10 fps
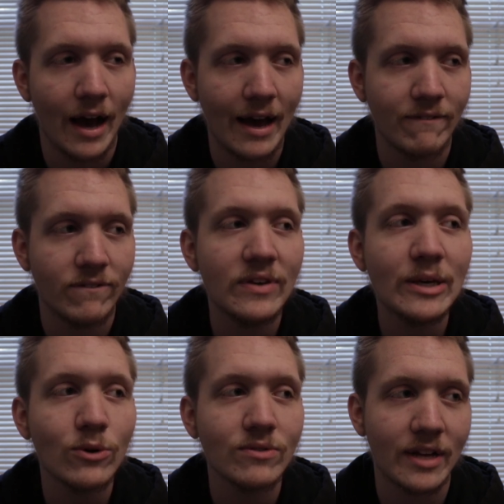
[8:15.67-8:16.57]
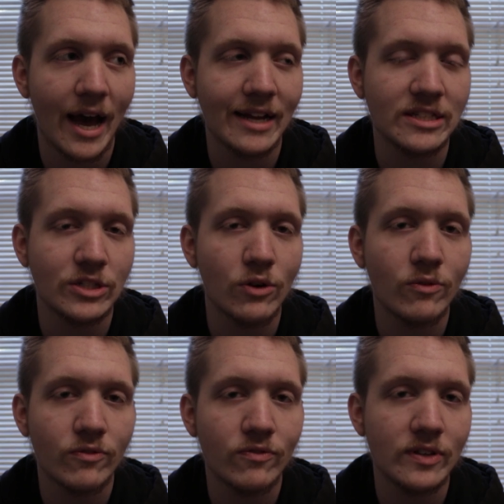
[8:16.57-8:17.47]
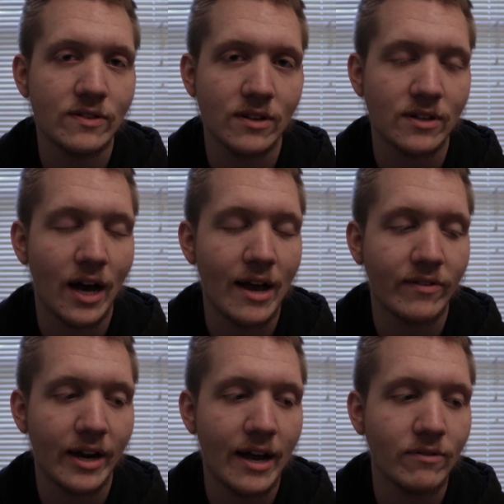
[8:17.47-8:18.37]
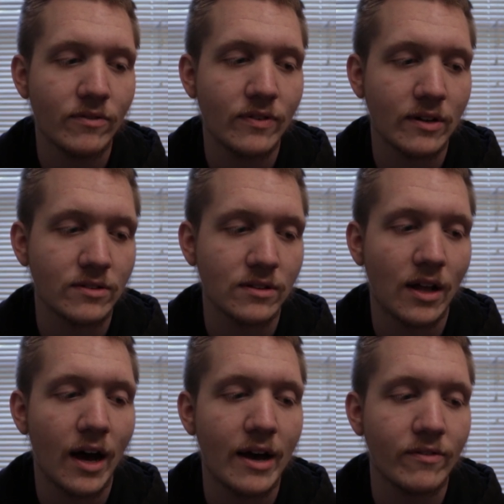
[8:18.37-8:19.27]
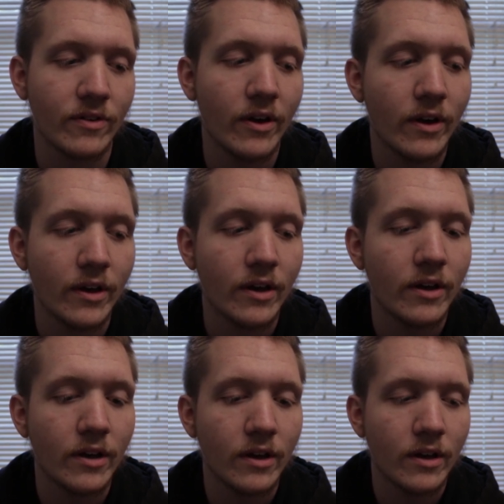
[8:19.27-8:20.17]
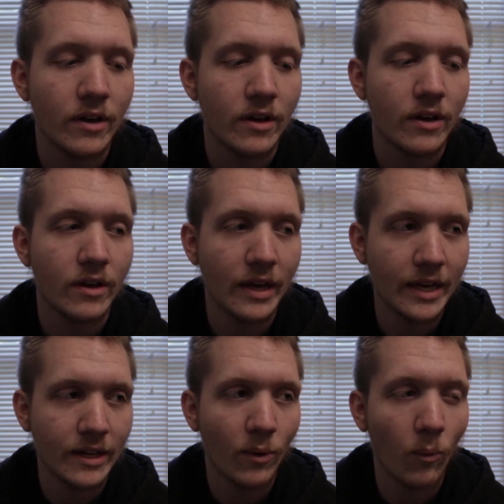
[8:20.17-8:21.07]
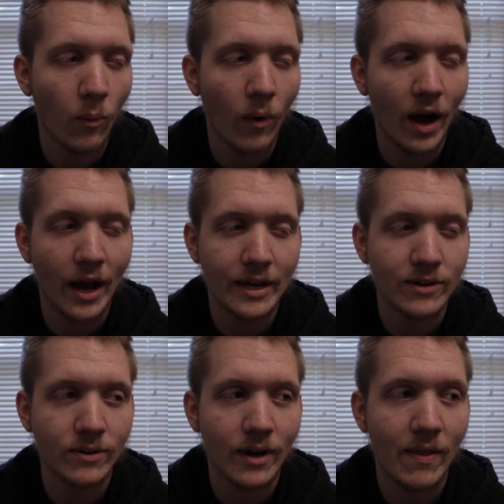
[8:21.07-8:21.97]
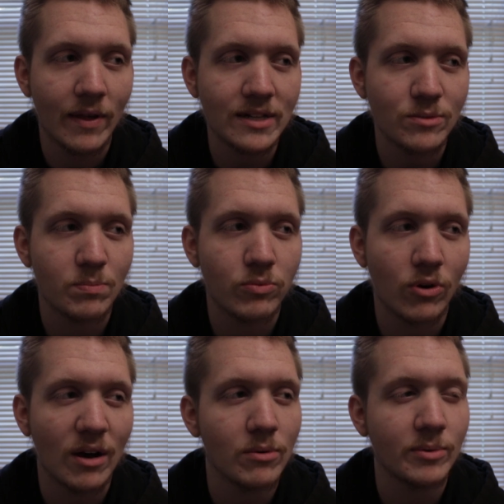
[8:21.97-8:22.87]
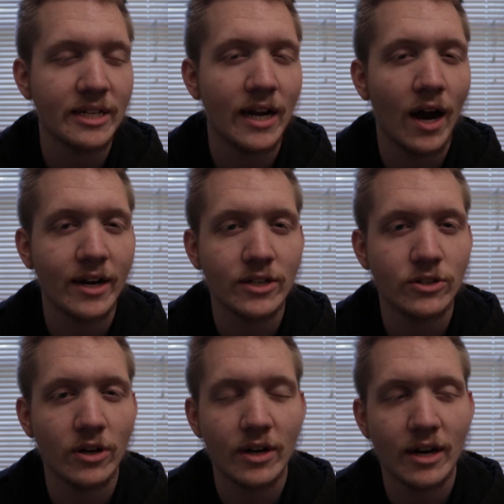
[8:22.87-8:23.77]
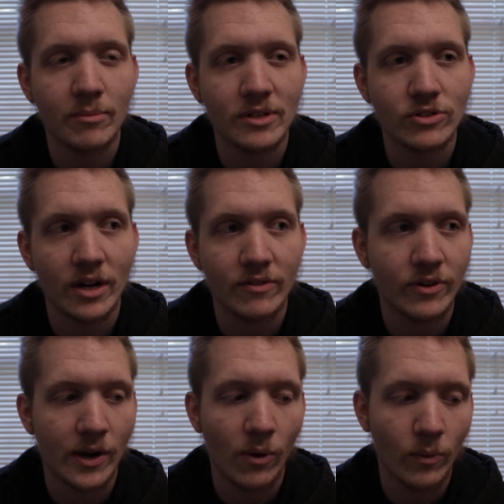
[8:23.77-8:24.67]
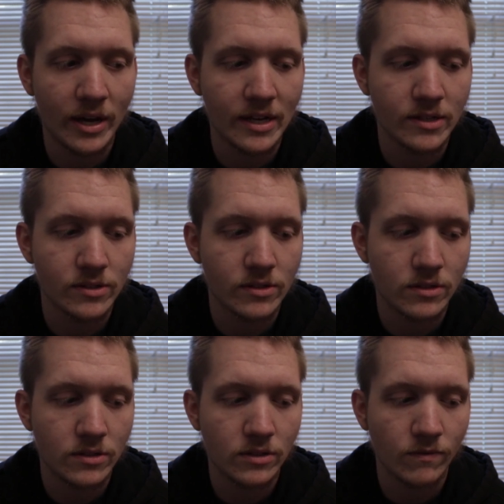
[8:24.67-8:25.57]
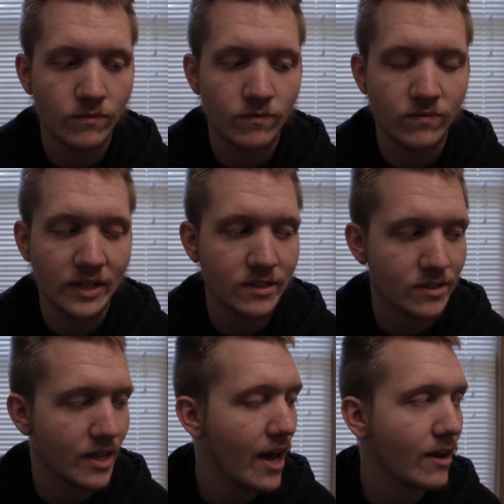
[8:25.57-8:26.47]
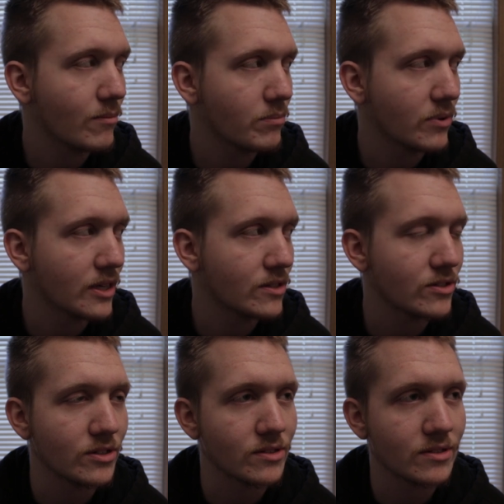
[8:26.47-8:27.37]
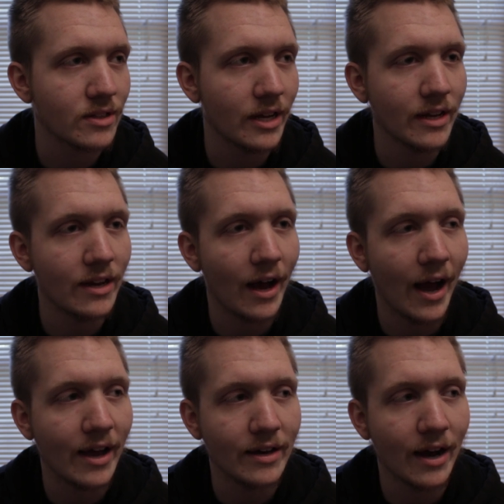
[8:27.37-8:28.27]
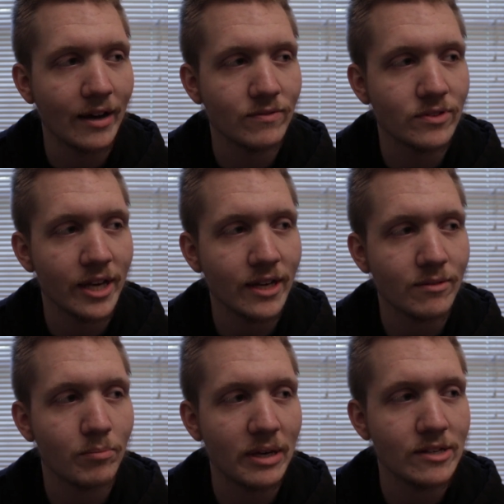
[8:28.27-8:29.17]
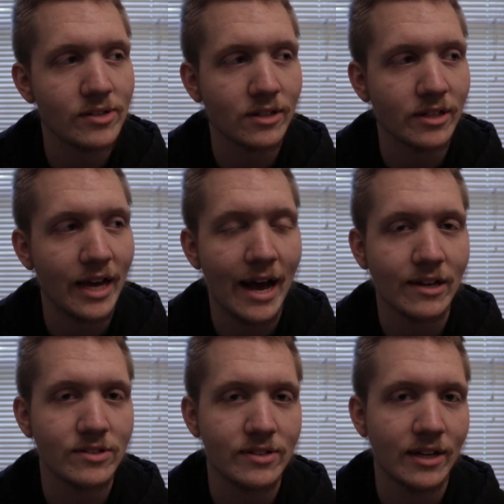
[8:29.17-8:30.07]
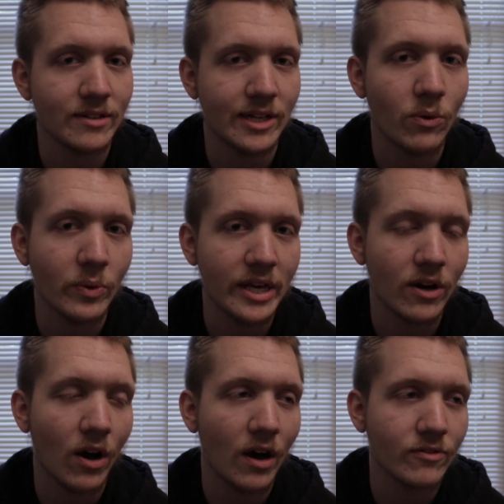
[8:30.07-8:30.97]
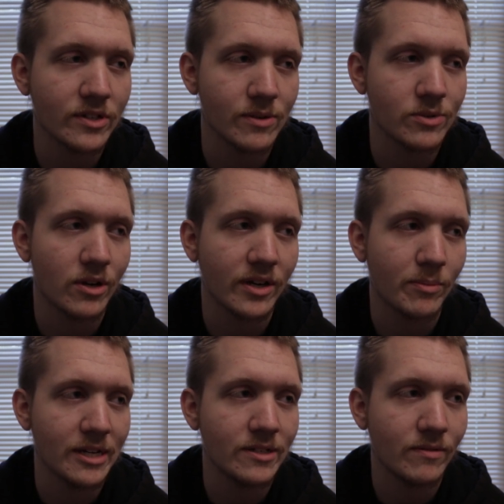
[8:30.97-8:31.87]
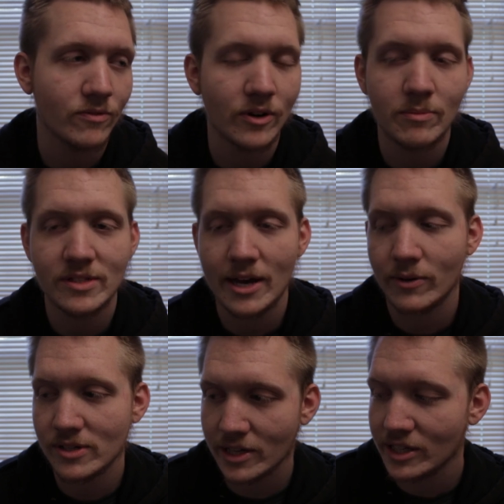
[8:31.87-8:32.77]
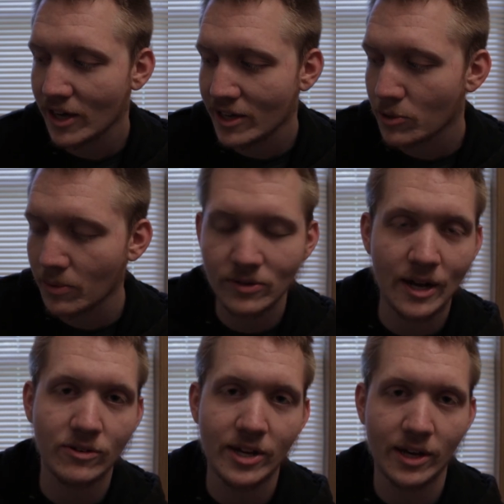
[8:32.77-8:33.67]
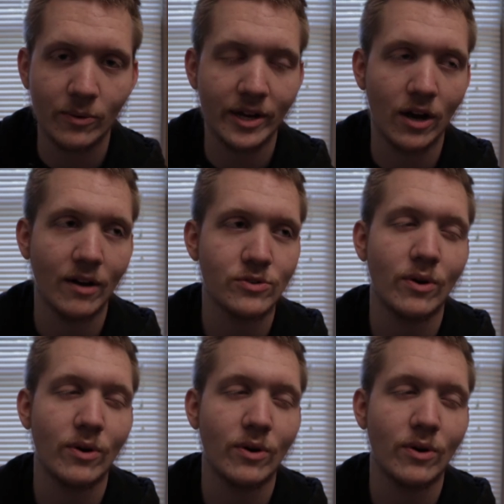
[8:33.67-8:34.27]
I feel dead. I don't feel alive, and I haven't felt alive in a while, and that's probably not good, and I've been trying to figure out ways to fix that, but it's just that I've taken basically accidentally a week off, because I was talking to my friend Mateo. He's like, yeah, you're burnt out, take a week off.